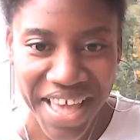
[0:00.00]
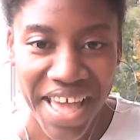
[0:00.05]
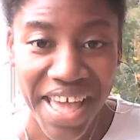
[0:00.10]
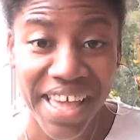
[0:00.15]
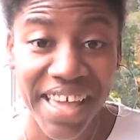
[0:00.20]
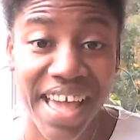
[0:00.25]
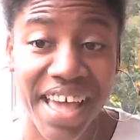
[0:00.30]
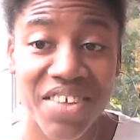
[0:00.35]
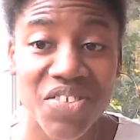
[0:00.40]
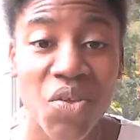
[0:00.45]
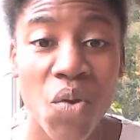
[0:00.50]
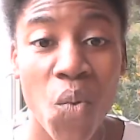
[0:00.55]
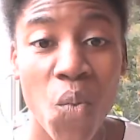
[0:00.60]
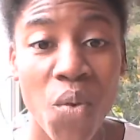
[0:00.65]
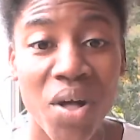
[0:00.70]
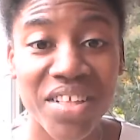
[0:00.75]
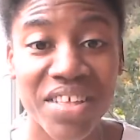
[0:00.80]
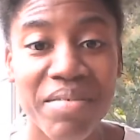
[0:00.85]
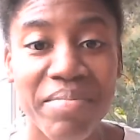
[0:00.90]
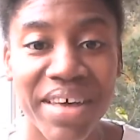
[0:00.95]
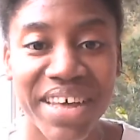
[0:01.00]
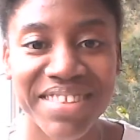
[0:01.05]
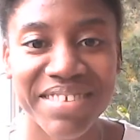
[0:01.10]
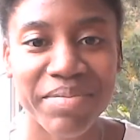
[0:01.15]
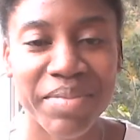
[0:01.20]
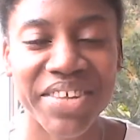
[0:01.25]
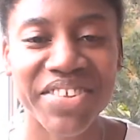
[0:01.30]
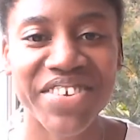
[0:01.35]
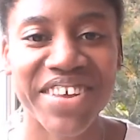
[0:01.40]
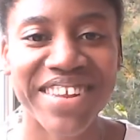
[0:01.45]
Hey guys, welcome back to
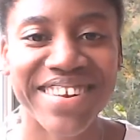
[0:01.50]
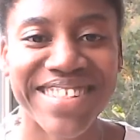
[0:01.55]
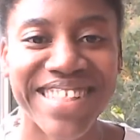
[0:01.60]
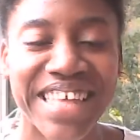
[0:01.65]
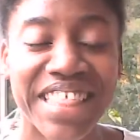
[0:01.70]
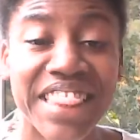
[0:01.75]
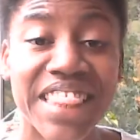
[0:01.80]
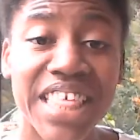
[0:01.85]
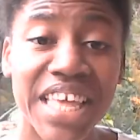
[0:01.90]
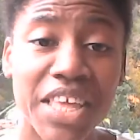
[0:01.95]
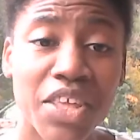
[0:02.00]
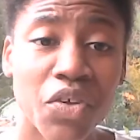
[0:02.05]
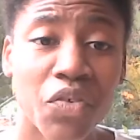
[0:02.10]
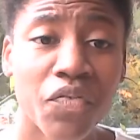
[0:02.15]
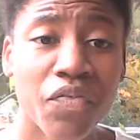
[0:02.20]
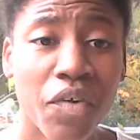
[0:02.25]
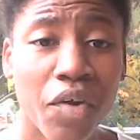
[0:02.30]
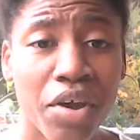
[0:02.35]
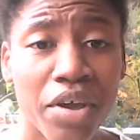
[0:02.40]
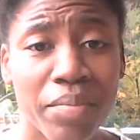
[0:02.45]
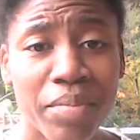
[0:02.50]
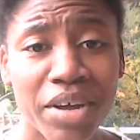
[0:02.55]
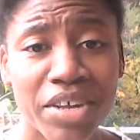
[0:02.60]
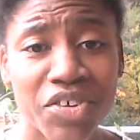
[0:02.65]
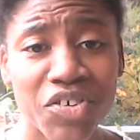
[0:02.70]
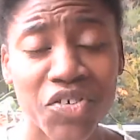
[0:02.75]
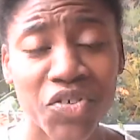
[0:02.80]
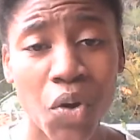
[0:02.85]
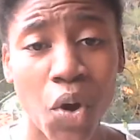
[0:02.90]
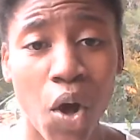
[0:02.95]
my channel and thank you very
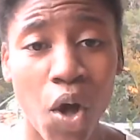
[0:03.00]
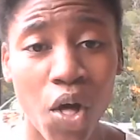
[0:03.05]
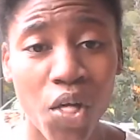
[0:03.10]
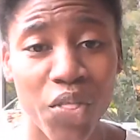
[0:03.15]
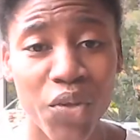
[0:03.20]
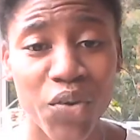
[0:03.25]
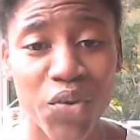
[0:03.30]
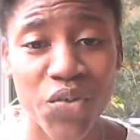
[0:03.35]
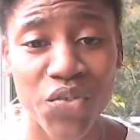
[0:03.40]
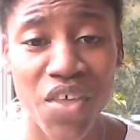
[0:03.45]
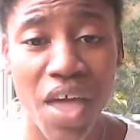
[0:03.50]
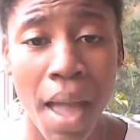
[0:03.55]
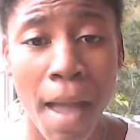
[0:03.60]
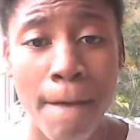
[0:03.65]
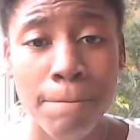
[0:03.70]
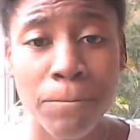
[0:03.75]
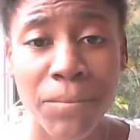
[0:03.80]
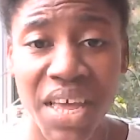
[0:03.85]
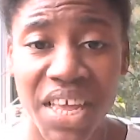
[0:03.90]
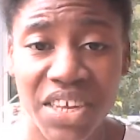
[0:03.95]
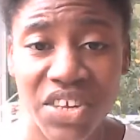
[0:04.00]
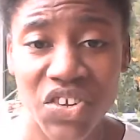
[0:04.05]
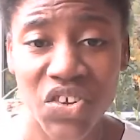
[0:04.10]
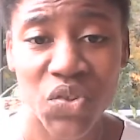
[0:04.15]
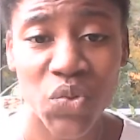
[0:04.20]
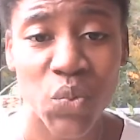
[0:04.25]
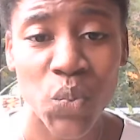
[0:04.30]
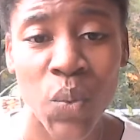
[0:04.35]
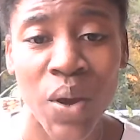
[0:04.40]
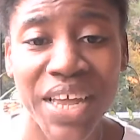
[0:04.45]
much to all those
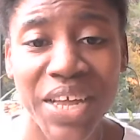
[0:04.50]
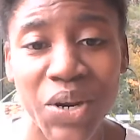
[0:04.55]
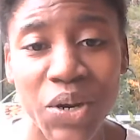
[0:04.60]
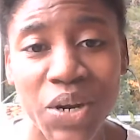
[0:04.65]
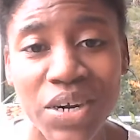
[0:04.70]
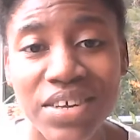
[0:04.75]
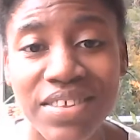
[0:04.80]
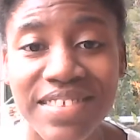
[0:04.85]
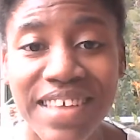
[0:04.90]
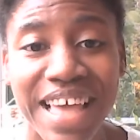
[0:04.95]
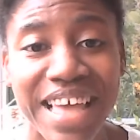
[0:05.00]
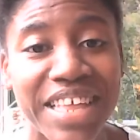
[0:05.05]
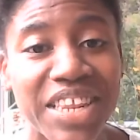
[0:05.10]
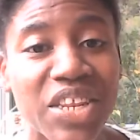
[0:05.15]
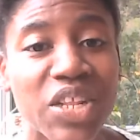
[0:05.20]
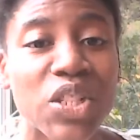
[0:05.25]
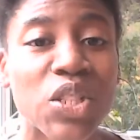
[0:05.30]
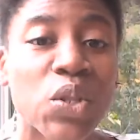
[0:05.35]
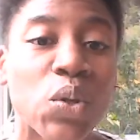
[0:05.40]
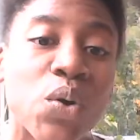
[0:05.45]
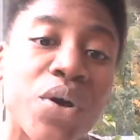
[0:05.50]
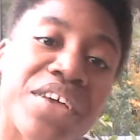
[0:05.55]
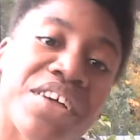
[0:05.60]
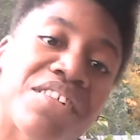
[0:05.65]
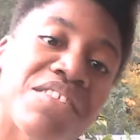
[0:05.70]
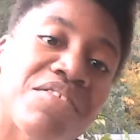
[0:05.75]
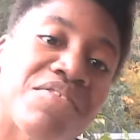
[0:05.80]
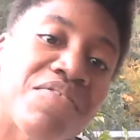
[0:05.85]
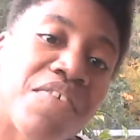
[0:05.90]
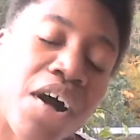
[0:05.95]
patient waiters and
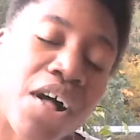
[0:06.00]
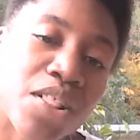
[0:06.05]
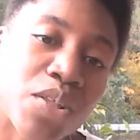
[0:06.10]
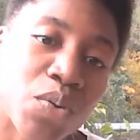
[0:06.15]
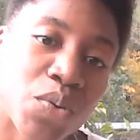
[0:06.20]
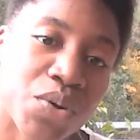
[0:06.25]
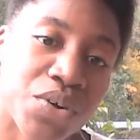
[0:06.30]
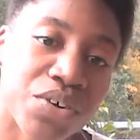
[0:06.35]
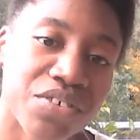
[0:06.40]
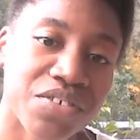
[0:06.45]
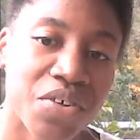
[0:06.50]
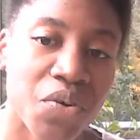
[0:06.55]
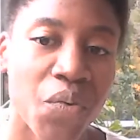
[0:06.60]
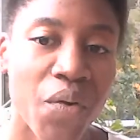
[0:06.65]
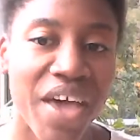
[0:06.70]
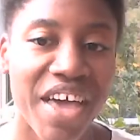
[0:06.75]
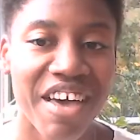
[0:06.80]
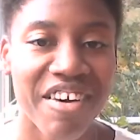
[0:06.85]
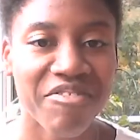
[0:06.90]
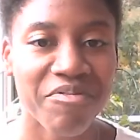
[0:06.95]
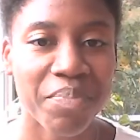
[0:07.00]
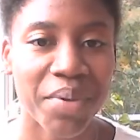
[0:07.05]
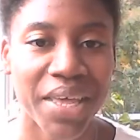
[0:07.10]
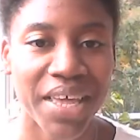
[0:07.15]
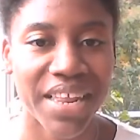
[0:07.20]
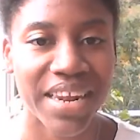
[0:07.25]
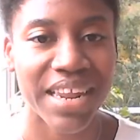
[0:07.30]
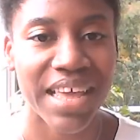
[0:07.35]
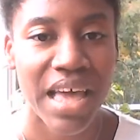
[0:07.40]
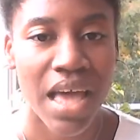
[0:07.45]
loyal followers who have
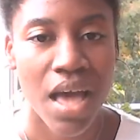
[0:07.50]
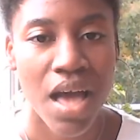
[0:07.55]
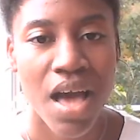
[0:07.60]
been